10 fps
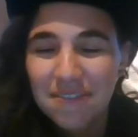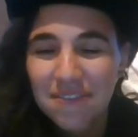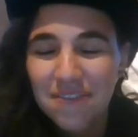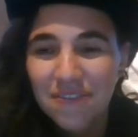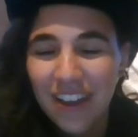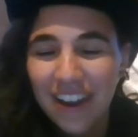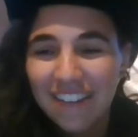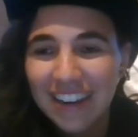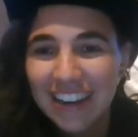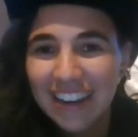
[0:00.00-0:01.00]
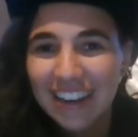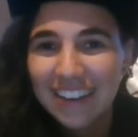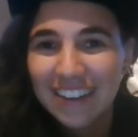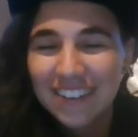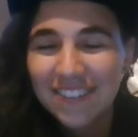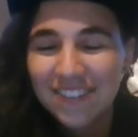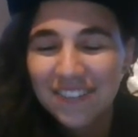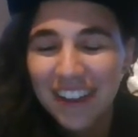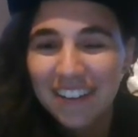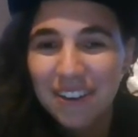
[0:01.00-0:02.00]
very,
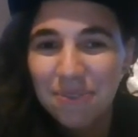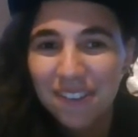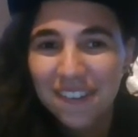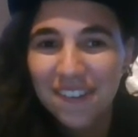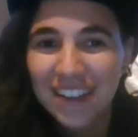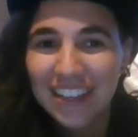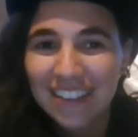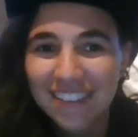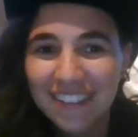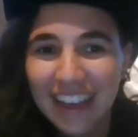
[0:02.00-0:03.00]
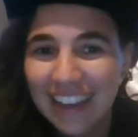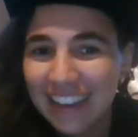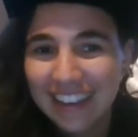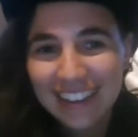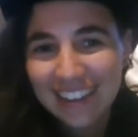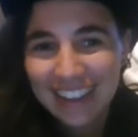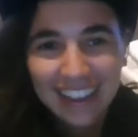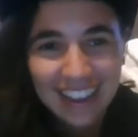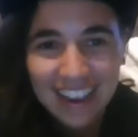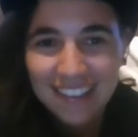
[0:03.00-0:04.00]
very Watsonian. So like,
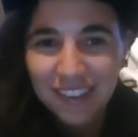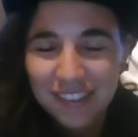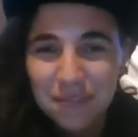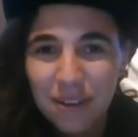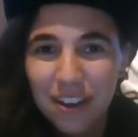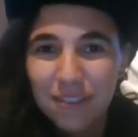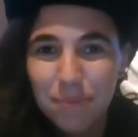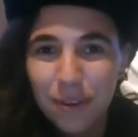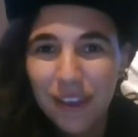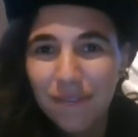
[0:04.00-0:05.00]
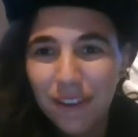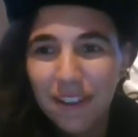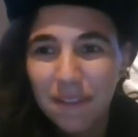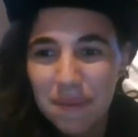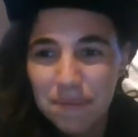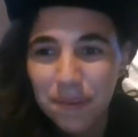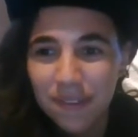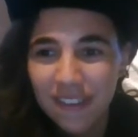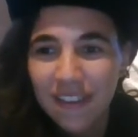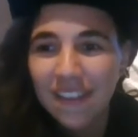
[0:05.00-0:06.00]
it's Oscar Wilde poking fun at the people who
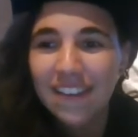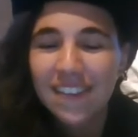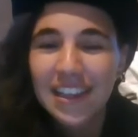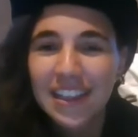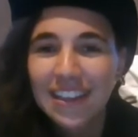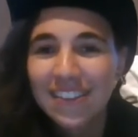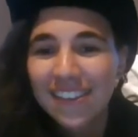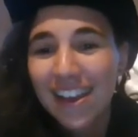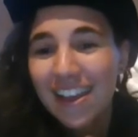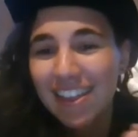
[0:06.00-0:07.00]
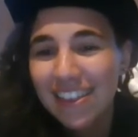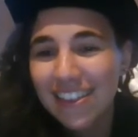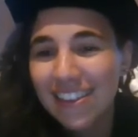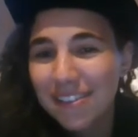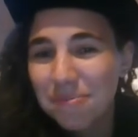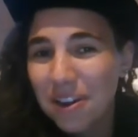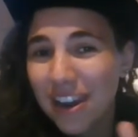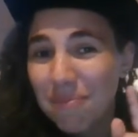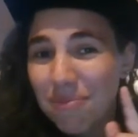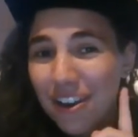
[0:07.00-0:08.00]
say things like this. This one,
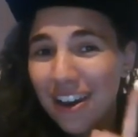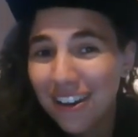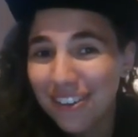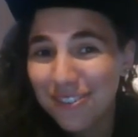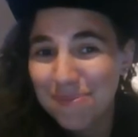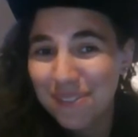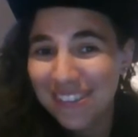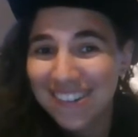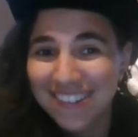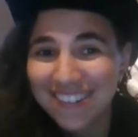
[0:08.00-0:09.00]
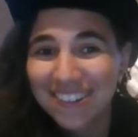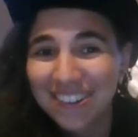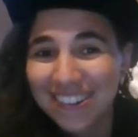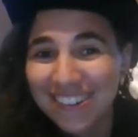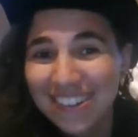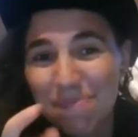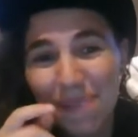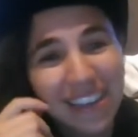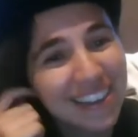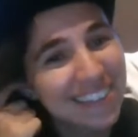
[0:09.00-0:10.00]
I'm not 100% sure, just
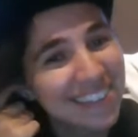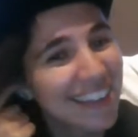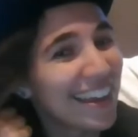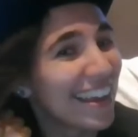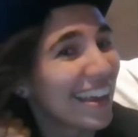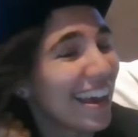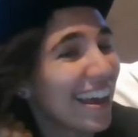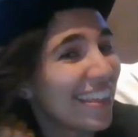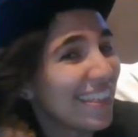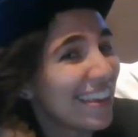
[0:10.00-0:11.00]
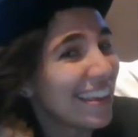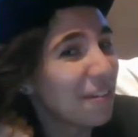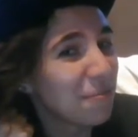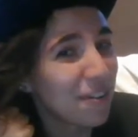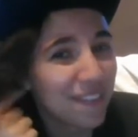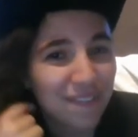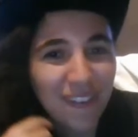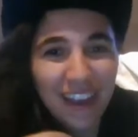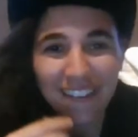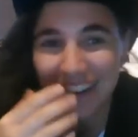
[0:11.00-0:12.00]
because, like, I think it was
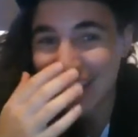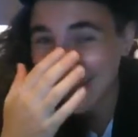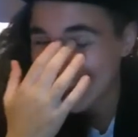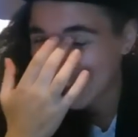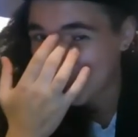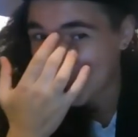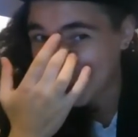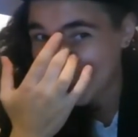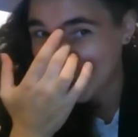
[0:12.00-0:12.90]
very much